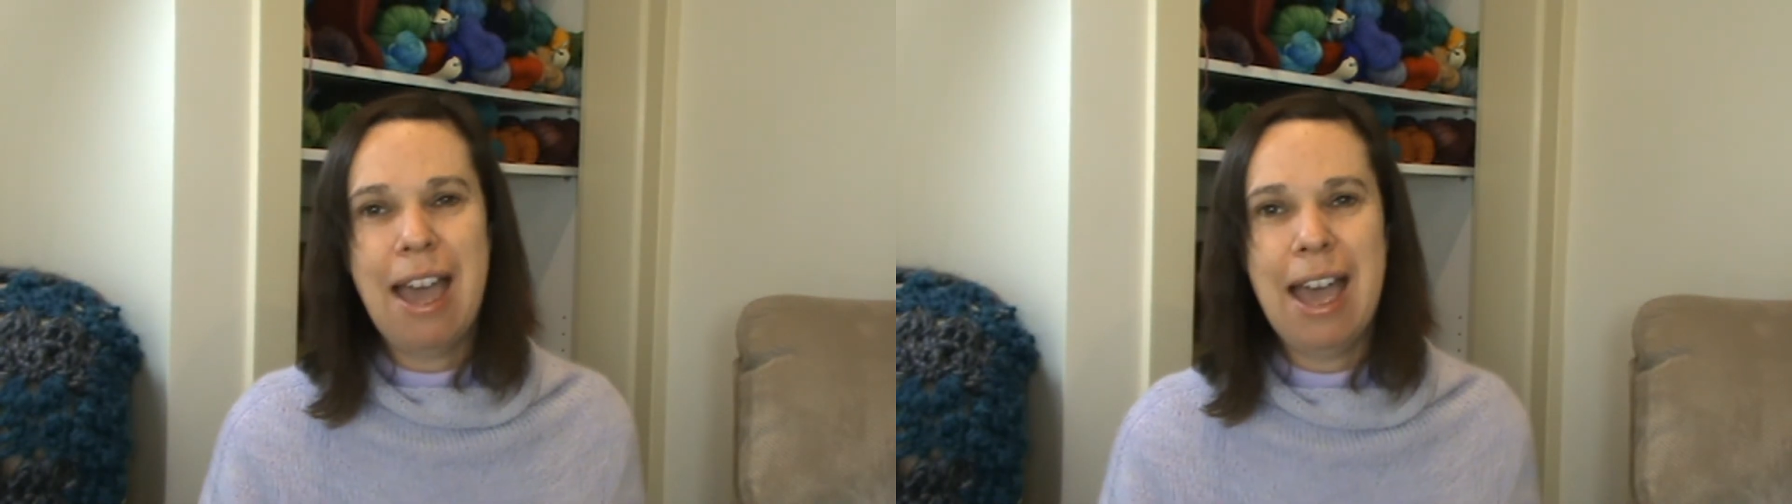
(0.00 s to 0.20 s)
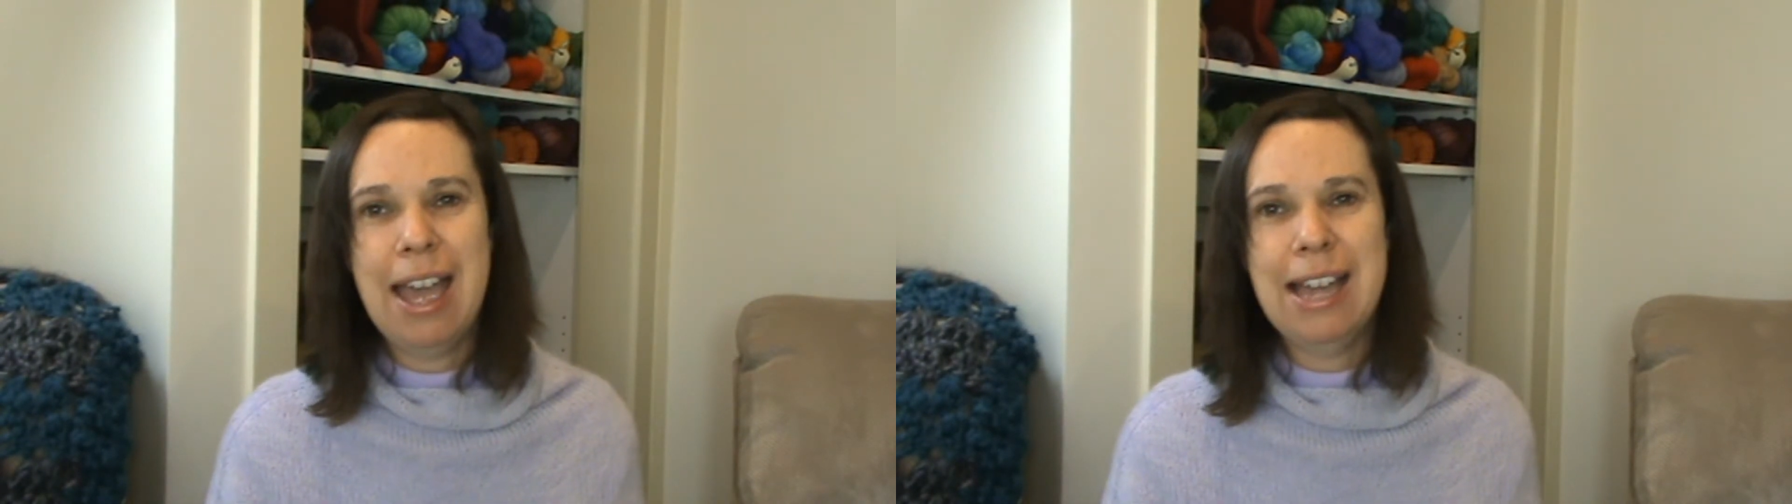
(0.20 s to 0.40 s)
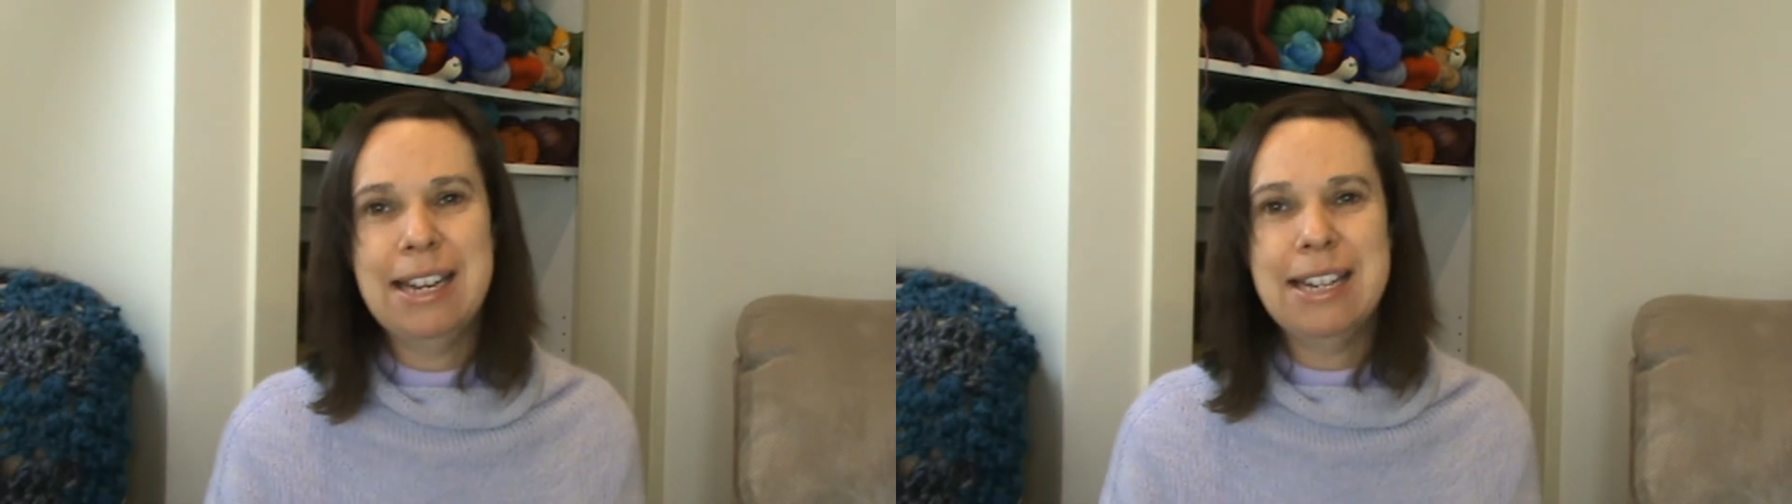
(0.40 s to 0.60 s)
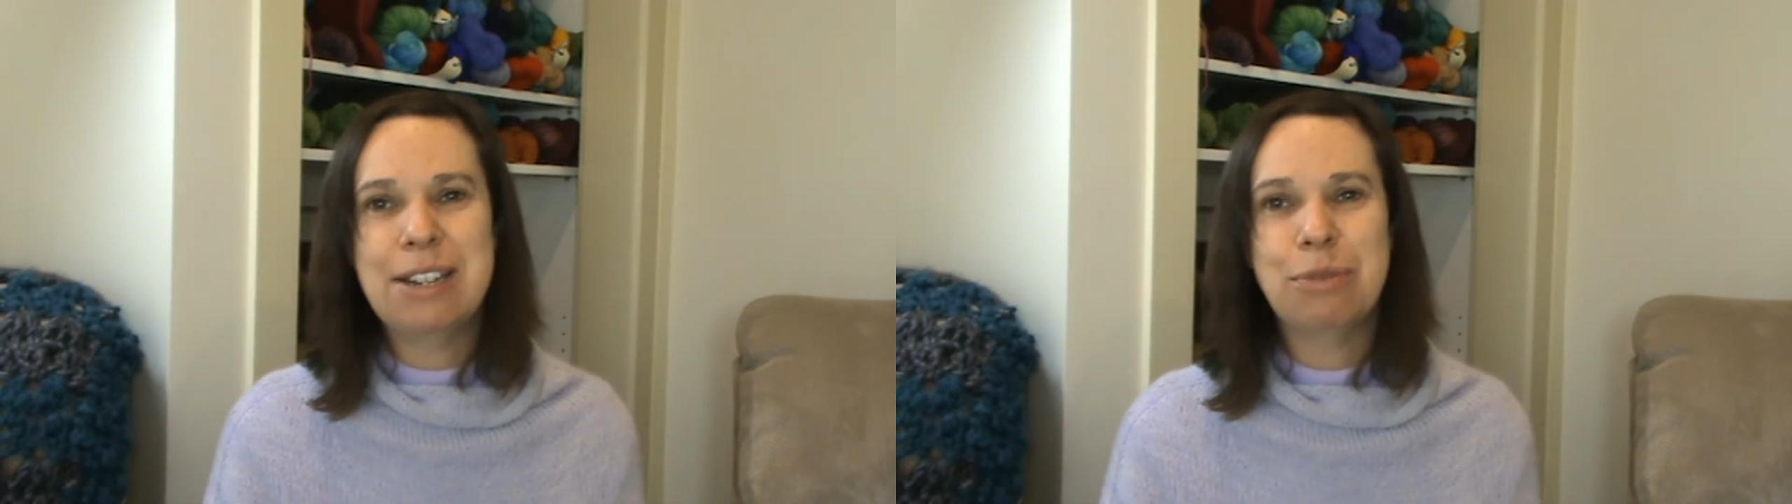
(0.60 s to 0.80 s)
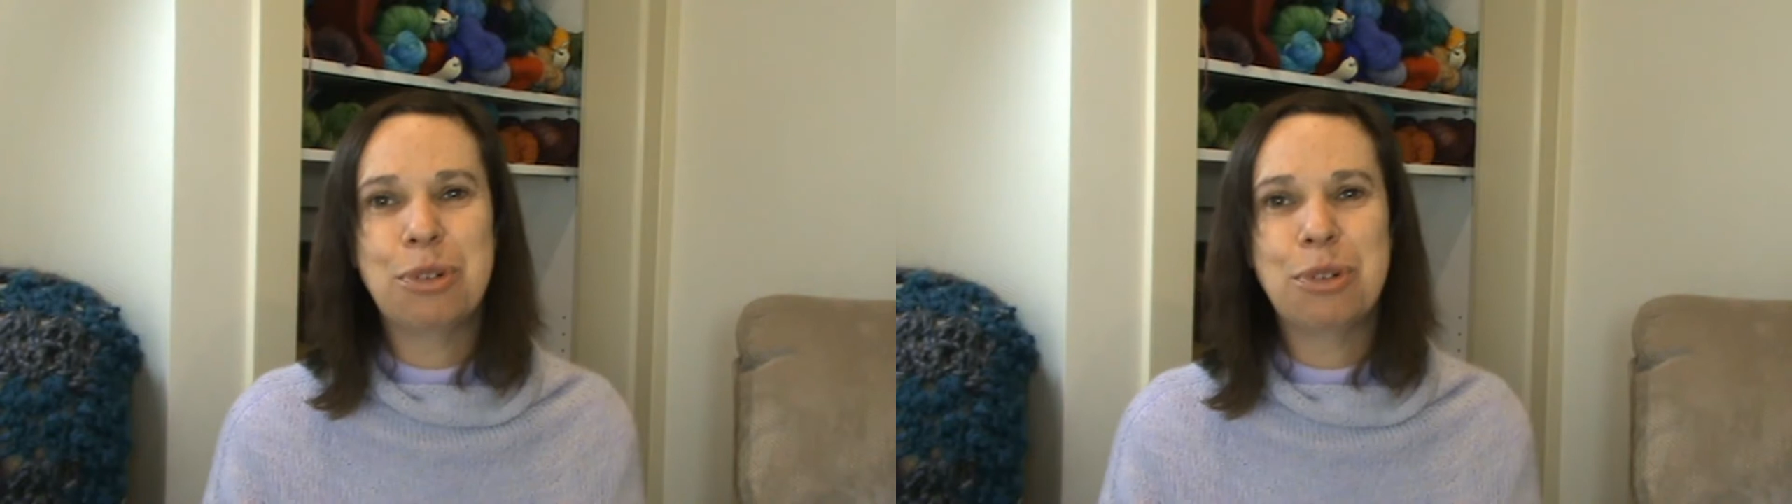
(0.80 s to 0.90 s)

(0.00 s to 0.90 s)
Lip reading: and